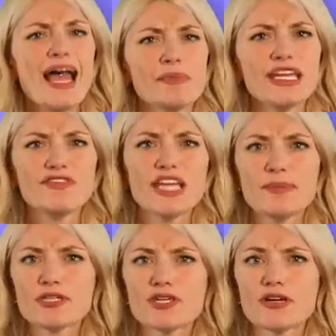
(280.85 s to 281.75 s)
I mean, if
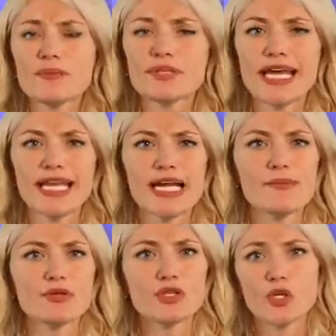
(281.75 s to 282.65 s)
neighbors are complaining
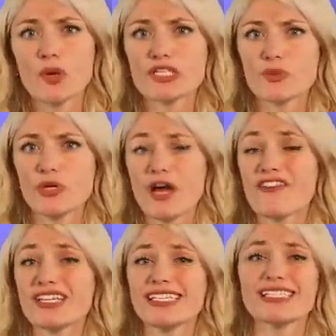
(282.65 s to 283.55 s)
about the noise when you
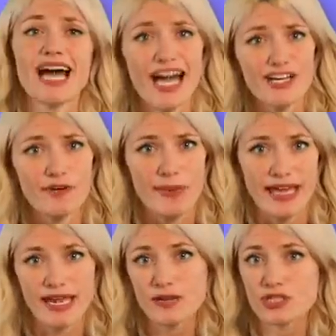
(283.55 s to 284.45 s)
have an entire
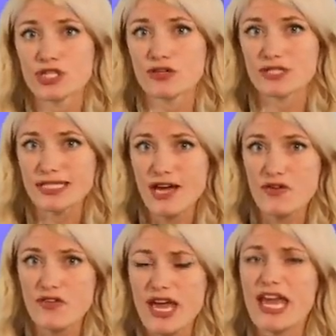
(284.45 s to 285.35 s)
penthouse to
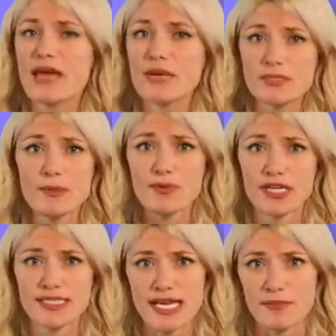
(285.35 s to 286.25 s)
yourself, it must be
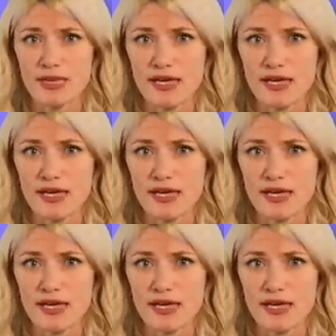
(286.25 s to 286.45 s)
pretty damn